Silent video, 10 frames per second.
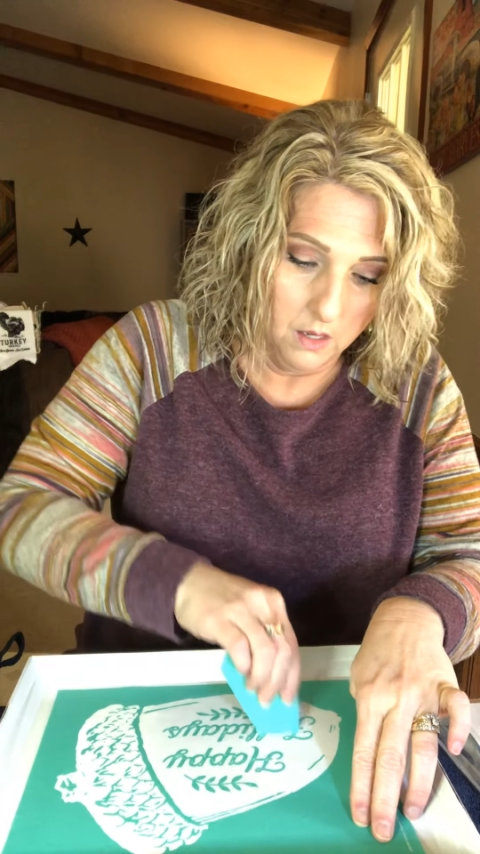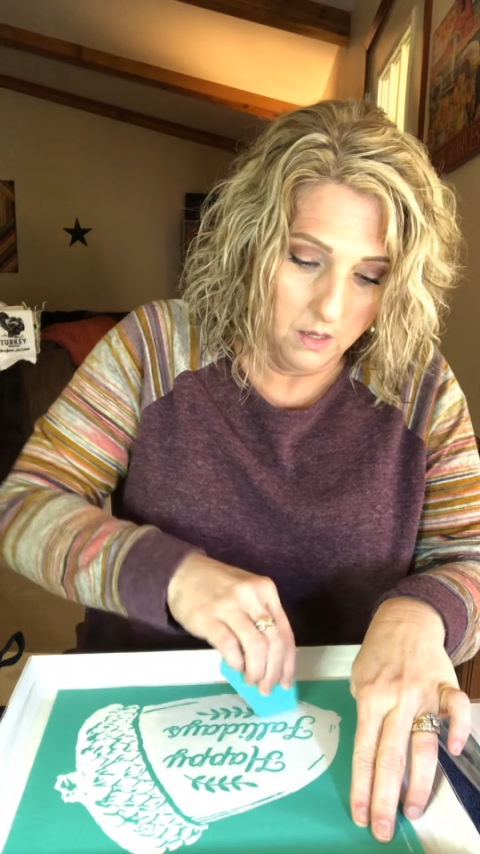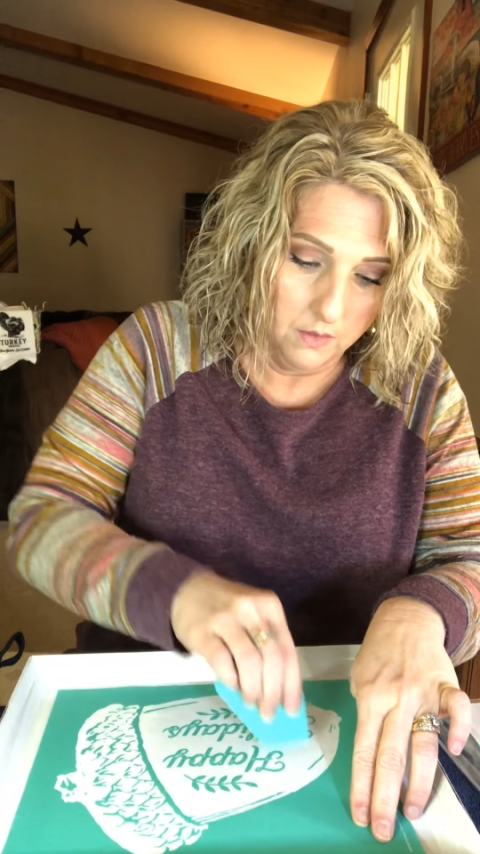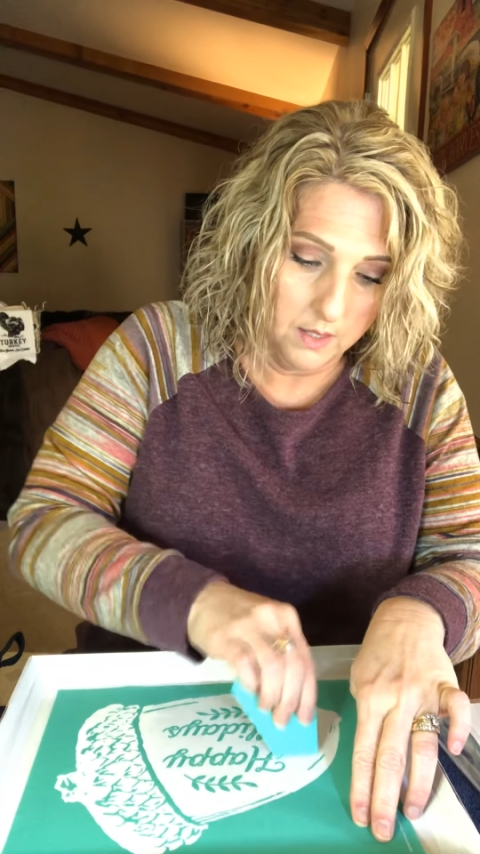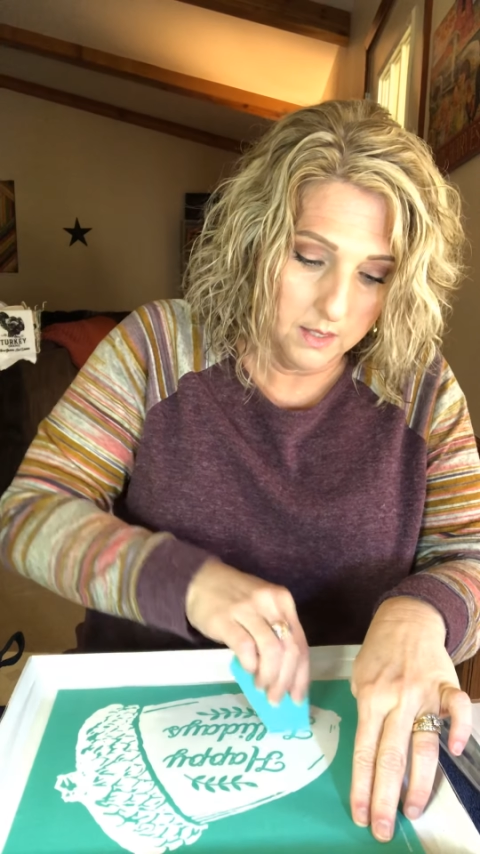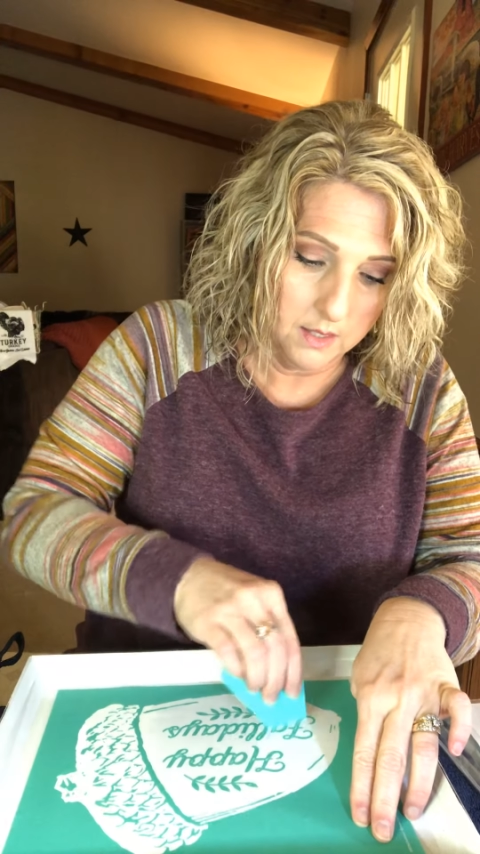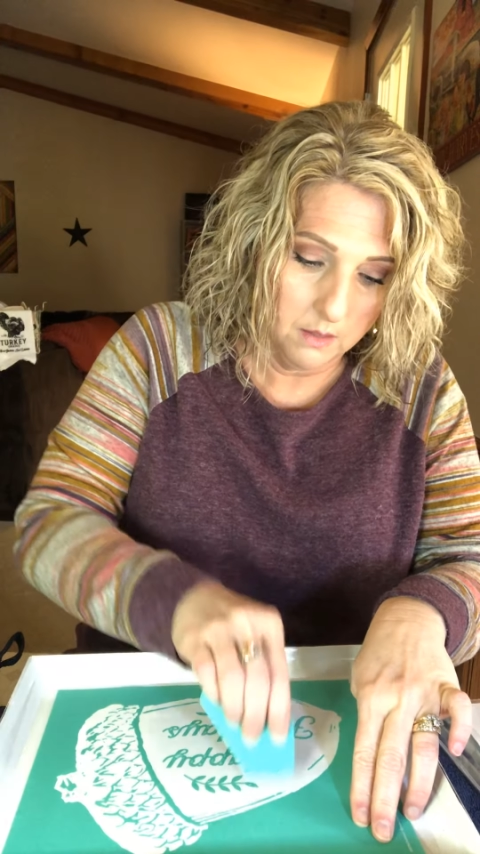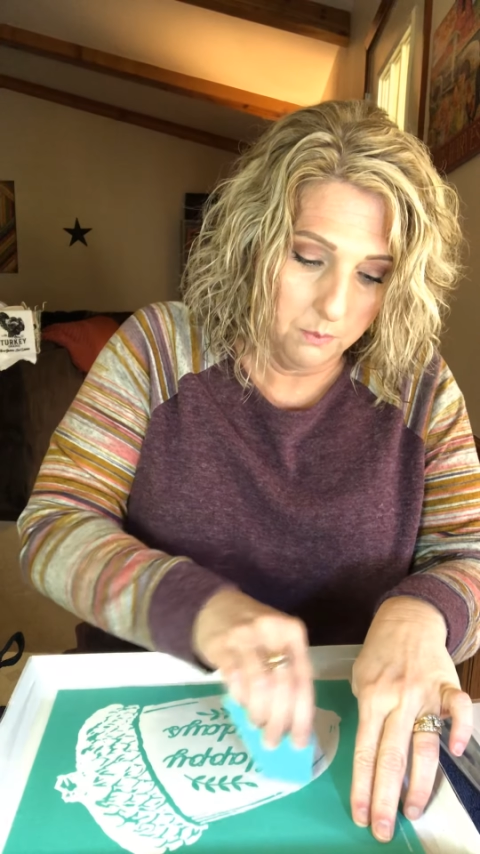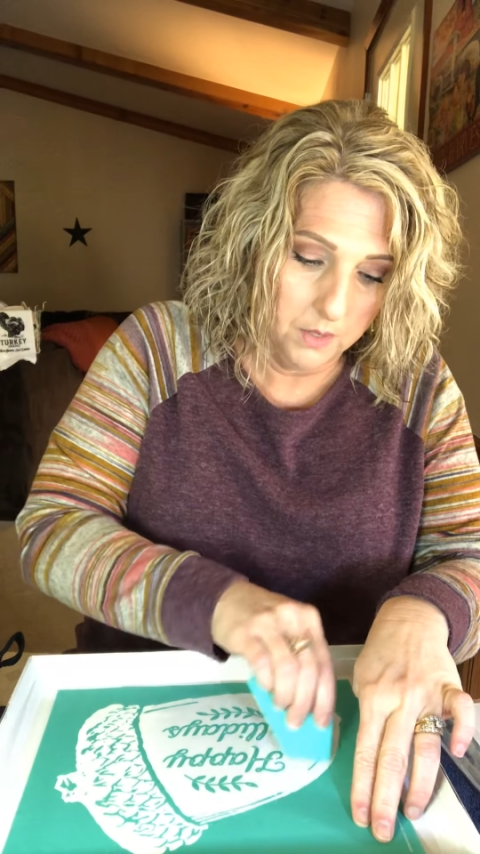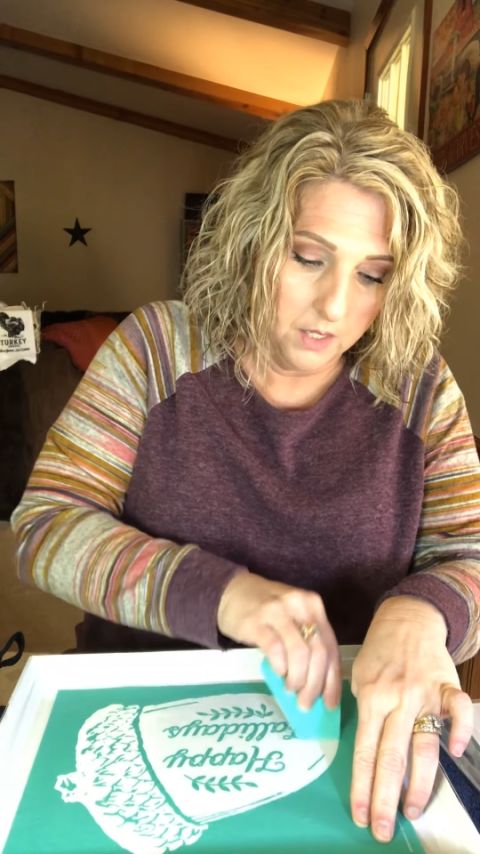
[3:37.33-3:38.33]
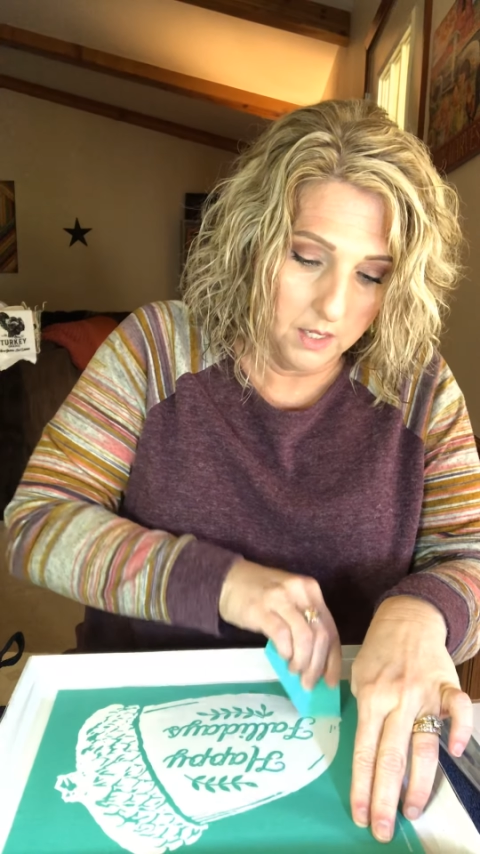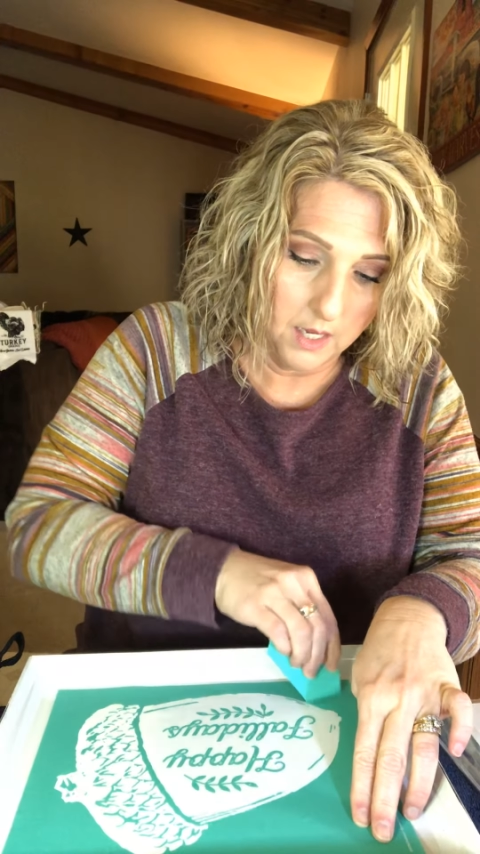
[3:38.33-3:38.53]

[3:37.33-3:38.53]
This is a big